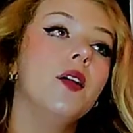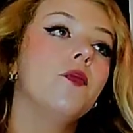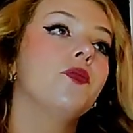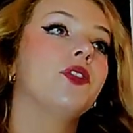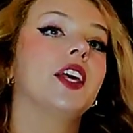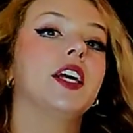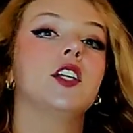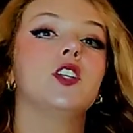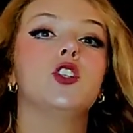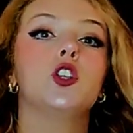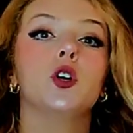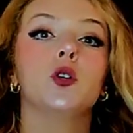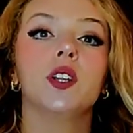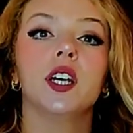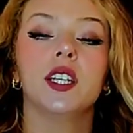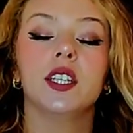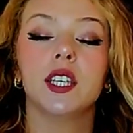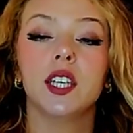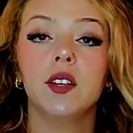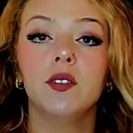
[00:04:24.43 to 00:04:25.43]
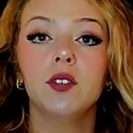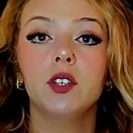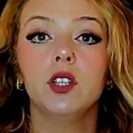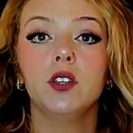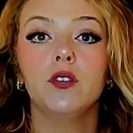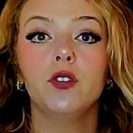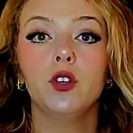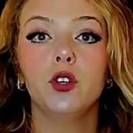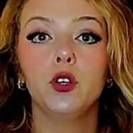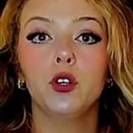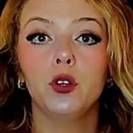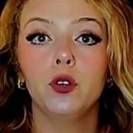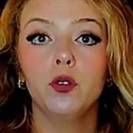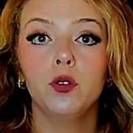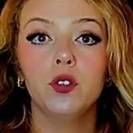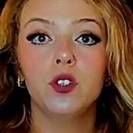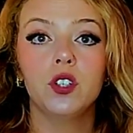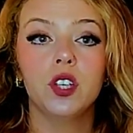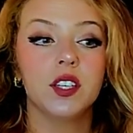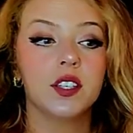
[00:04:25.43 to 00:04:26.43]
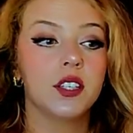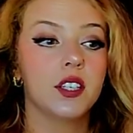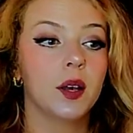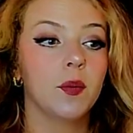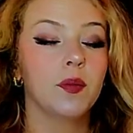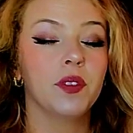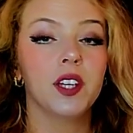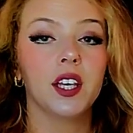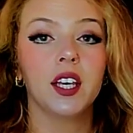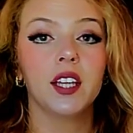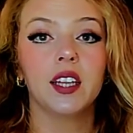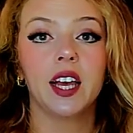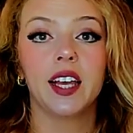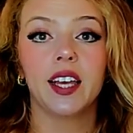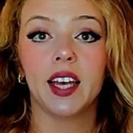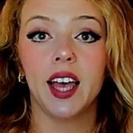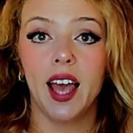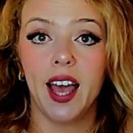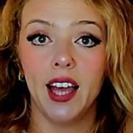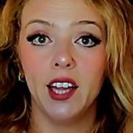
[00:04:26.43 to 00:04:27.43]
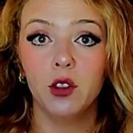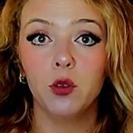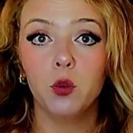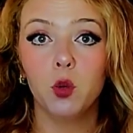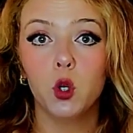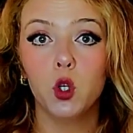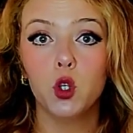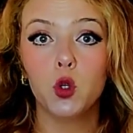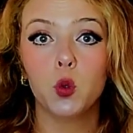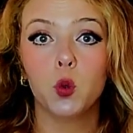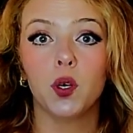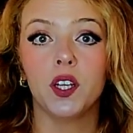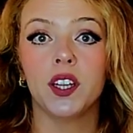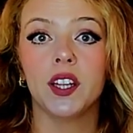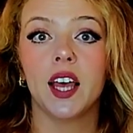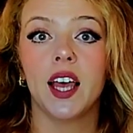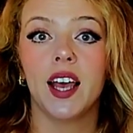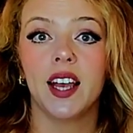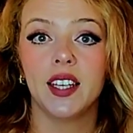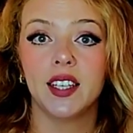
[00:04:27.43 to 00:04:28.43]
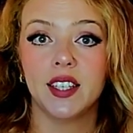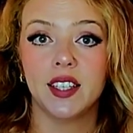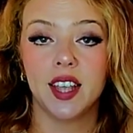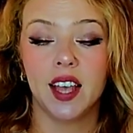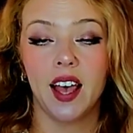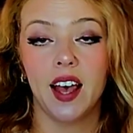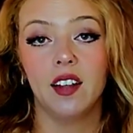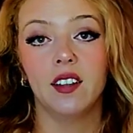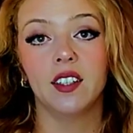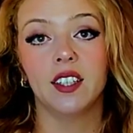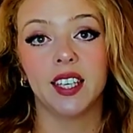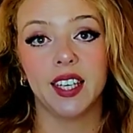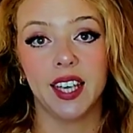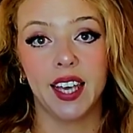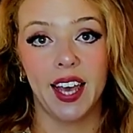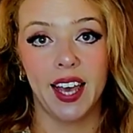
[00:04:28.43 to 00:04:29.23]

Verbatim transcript: They saw that even if you use something like a hand wash with S L E